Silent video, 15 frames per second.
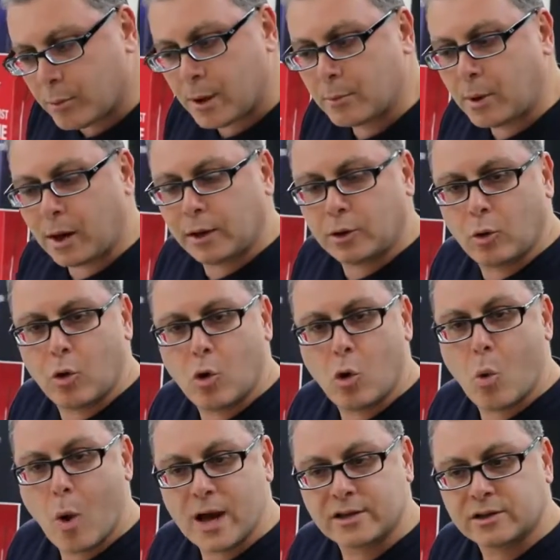Remember, you're
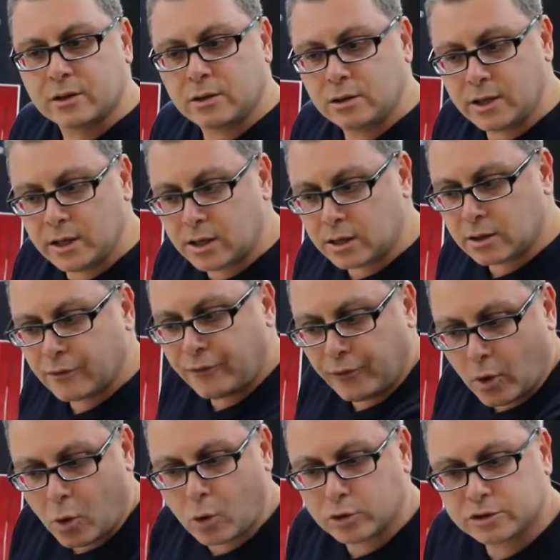always cleaning the
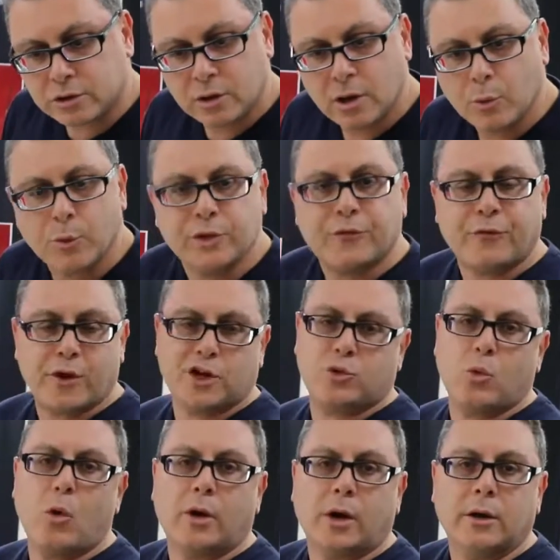floors with
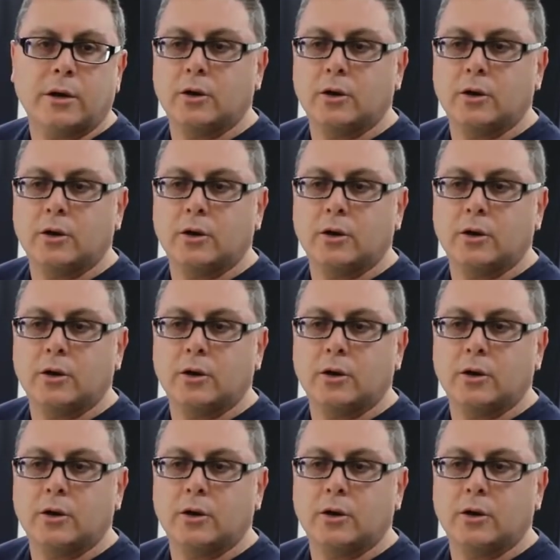fresh water.